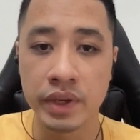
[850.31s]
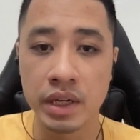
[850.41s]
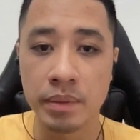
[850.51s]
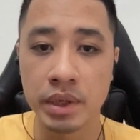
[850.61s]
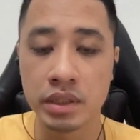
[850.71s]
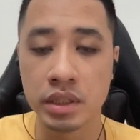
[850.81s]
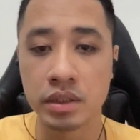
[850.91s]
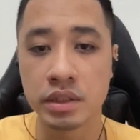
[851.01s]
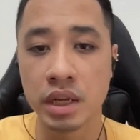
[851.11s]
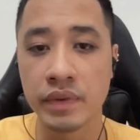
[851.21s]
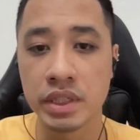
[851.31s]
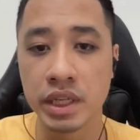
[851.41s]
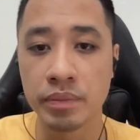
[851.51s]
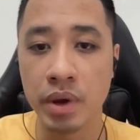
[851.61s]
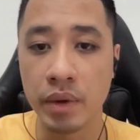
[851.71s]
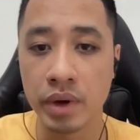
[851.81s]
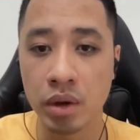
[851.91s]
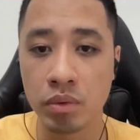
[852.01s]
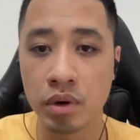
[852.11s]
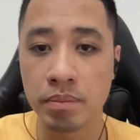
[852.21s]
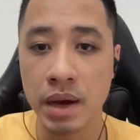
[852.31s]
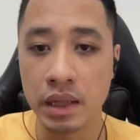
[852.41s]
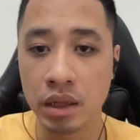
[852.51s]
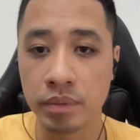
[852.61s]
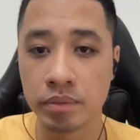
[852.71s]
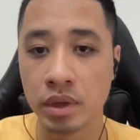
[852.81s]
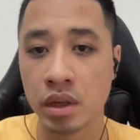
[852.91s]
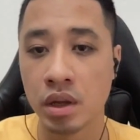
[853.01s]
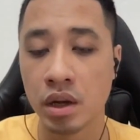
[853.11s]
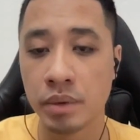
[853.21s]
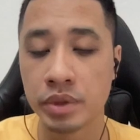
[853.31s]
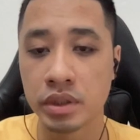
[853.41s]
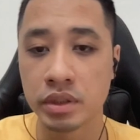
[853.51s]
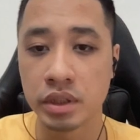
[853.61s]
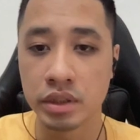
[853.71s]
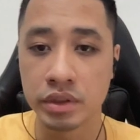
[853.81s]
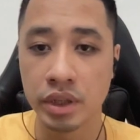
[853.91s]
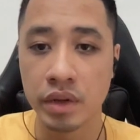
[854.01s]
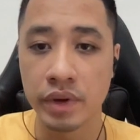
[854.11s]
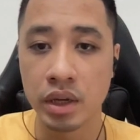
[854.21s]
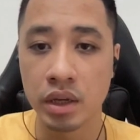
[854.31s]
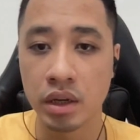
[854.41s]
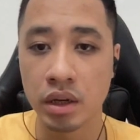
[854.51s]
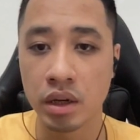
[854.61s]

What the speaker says: Vietnam at the 17th parallel were part of the Geneva